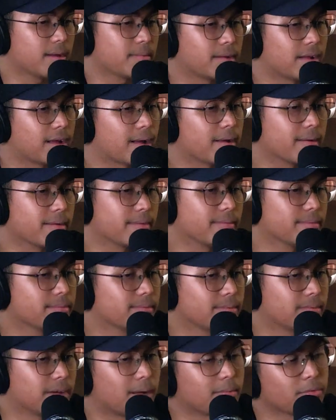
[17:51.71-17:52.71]
I'm
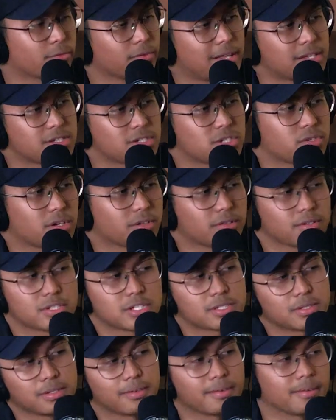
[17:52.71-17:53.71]
a freelance instructor.
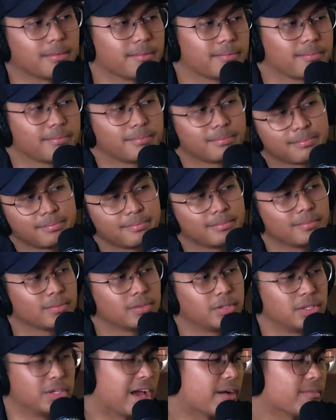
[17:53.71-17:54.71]
Just, you know,
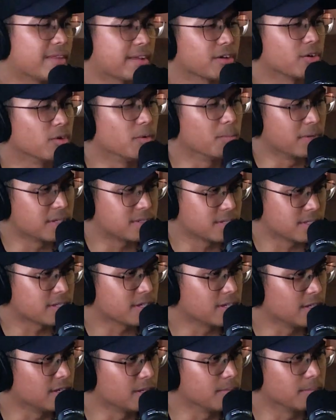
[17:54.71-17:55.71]
you have like your own business
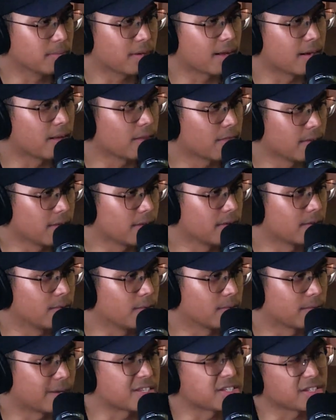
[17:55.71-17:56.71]
scheme kind of thing.
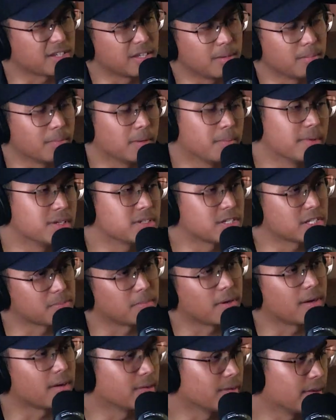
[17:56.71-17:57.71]
Not scheme, but business
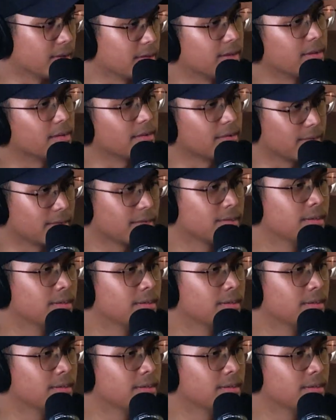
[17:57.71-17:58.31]
model. And then.